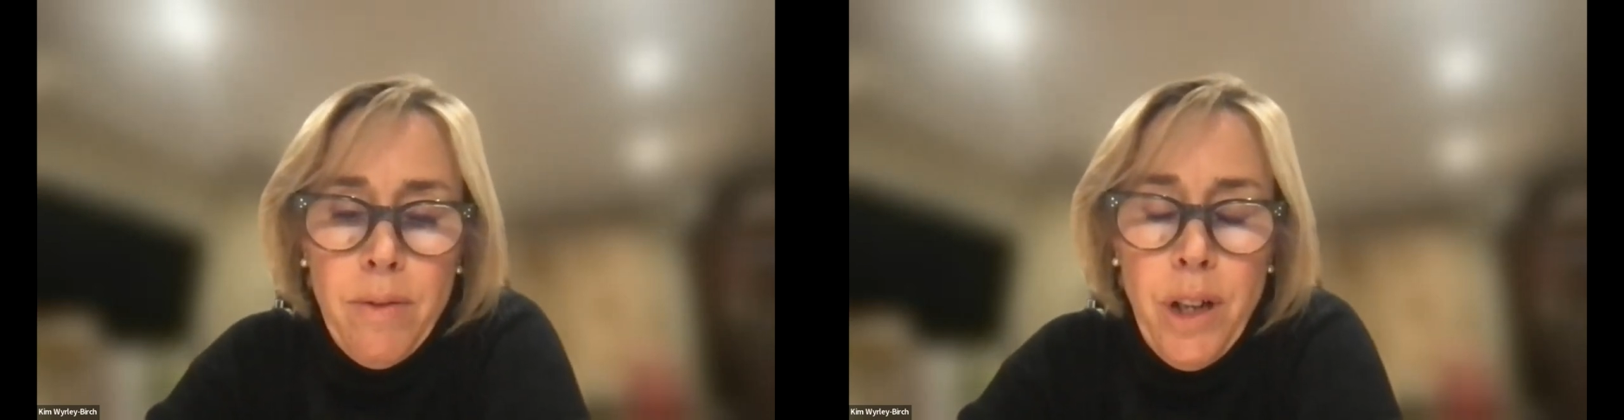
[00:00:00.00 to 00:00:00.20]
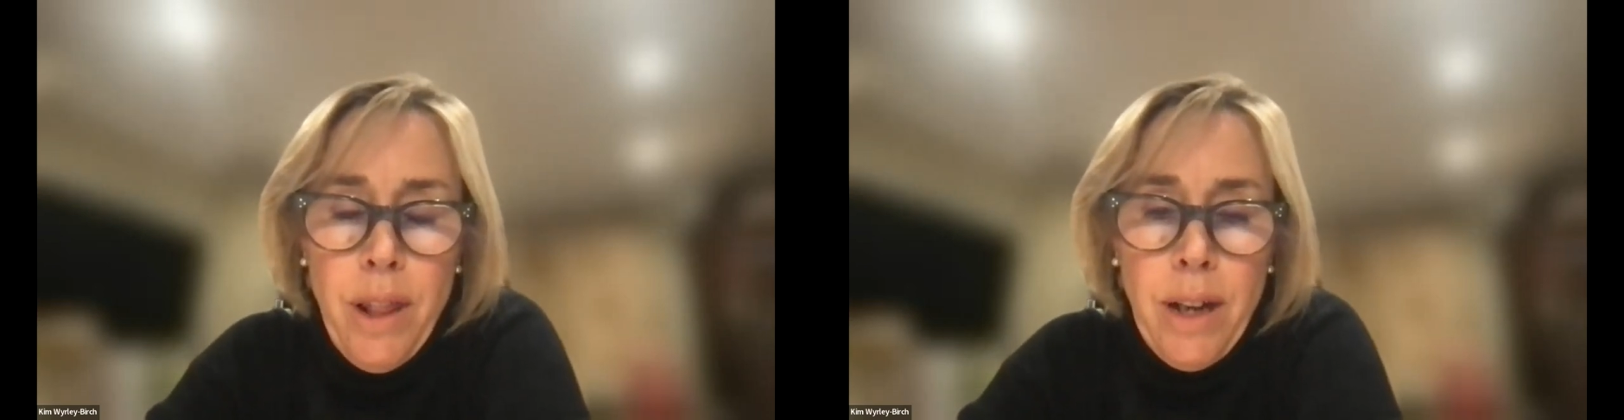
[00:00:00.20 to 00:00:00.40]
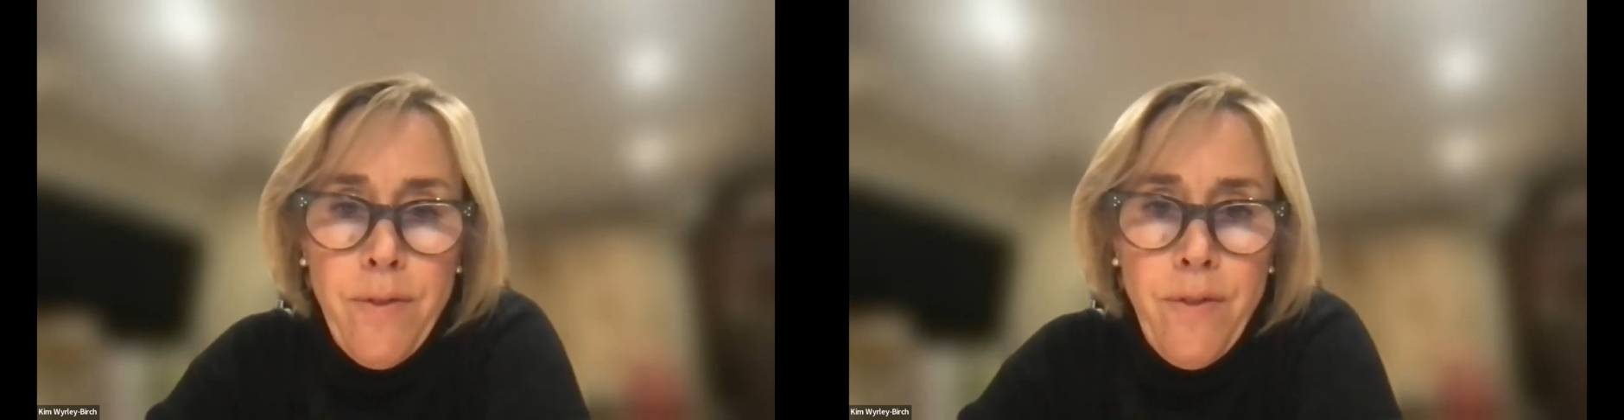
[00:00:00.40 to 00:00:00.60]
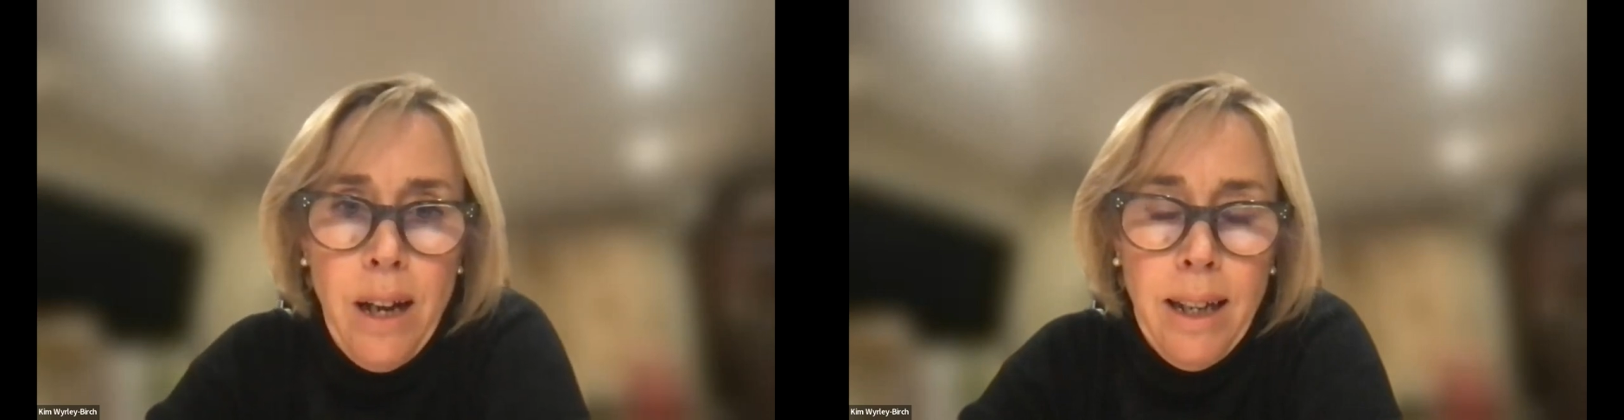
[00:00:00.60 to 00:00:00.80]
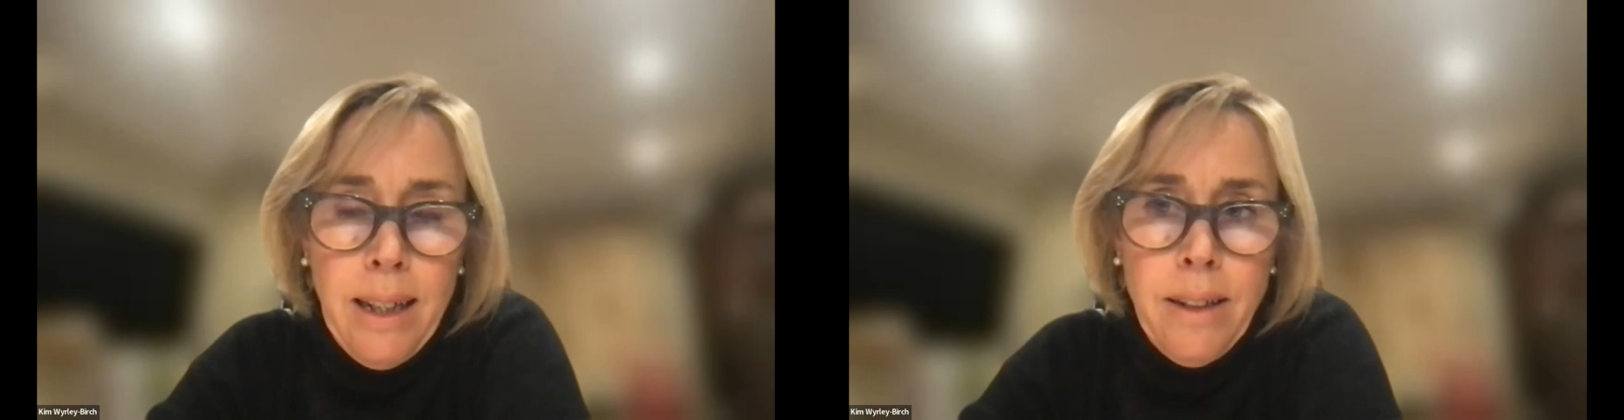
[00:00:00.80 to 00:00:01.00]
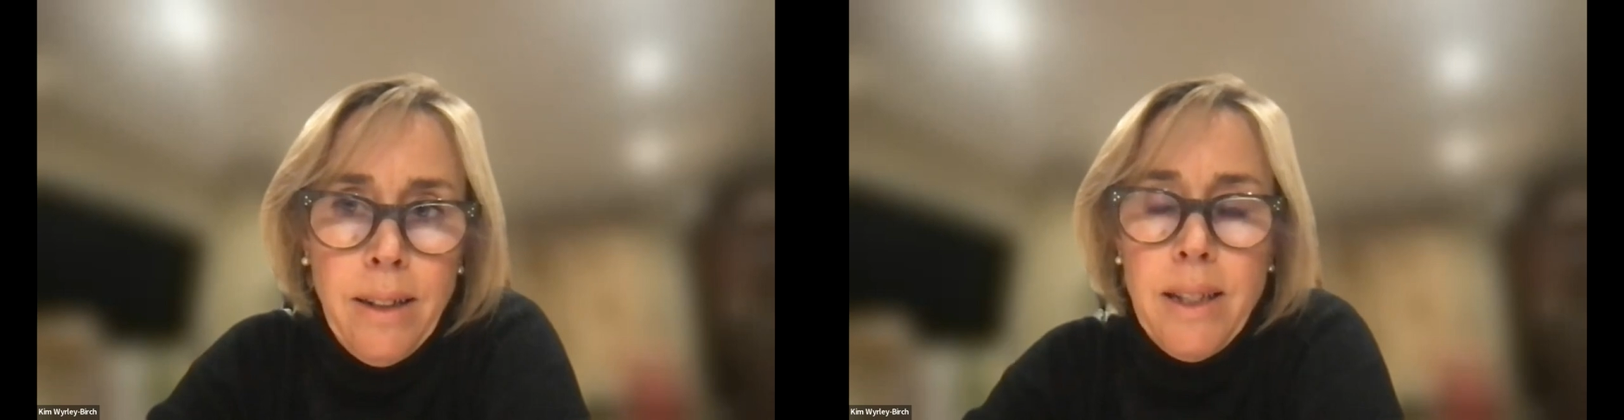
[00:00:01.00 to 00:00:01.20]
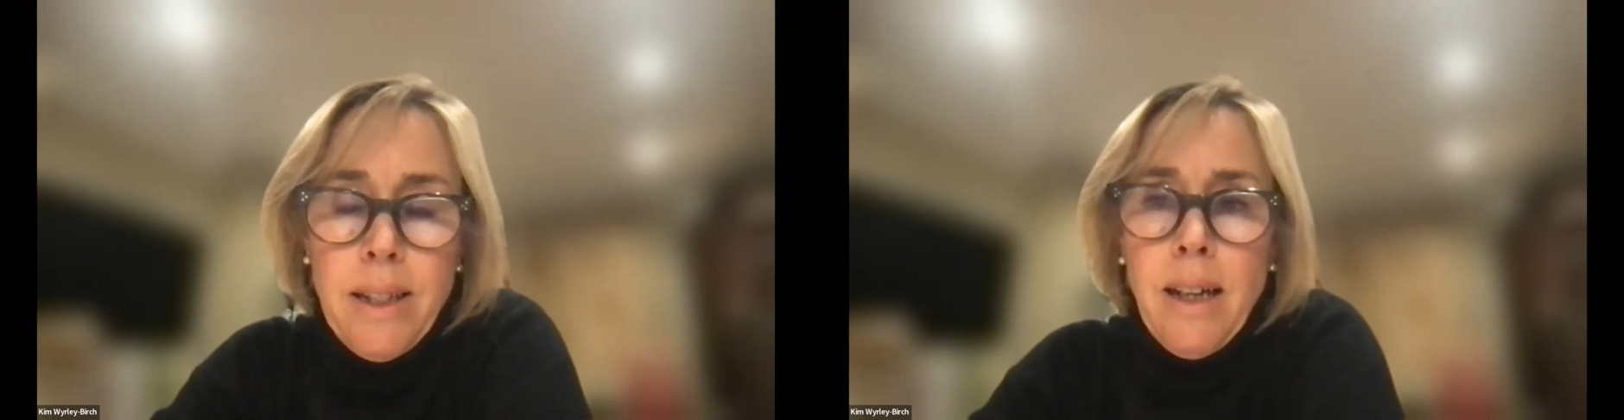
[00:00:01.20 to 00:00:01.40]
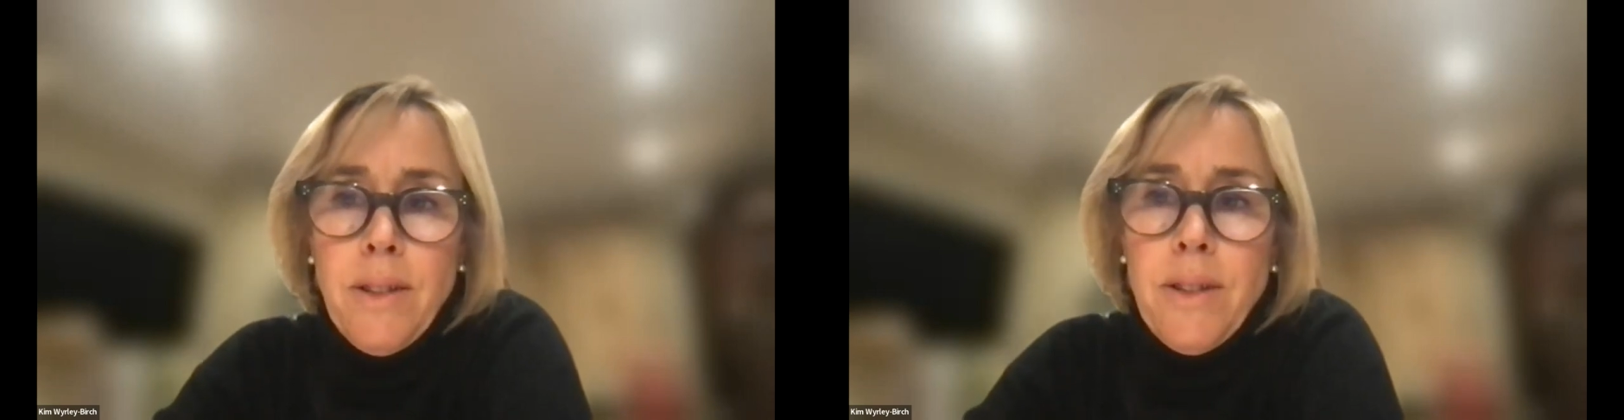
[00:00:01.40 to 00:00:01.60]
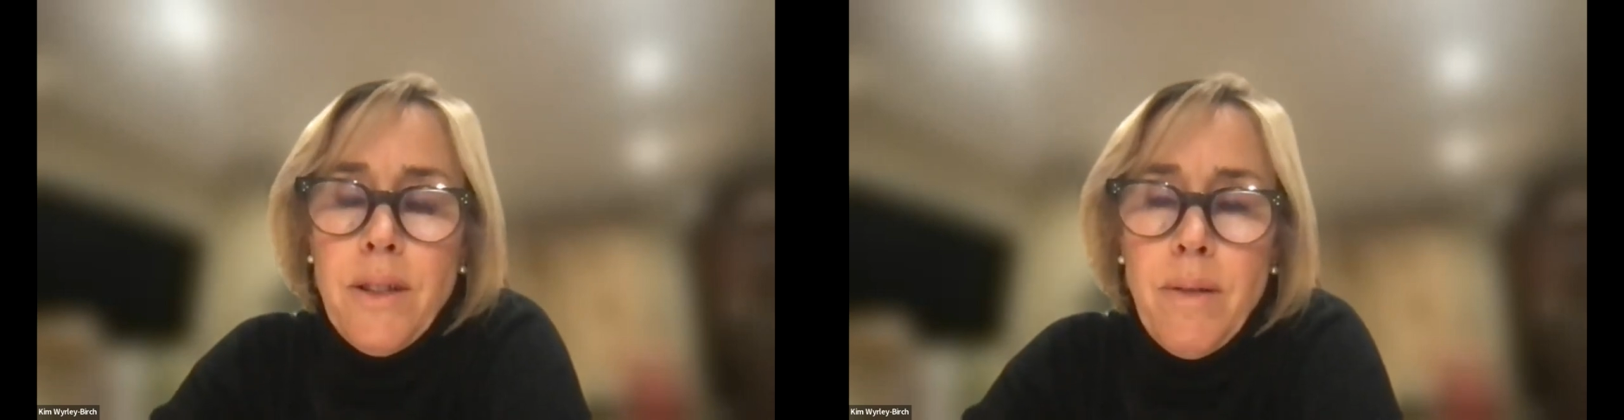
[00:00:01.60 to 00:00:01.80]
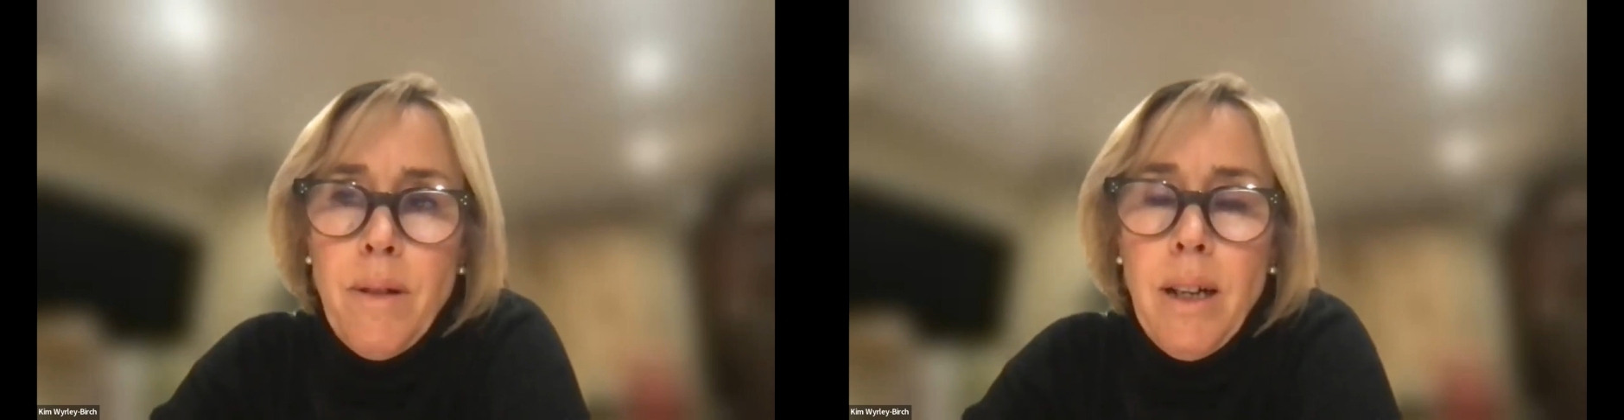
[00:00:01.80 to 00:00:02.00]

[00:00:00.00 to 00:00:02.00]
you know, that find sounds,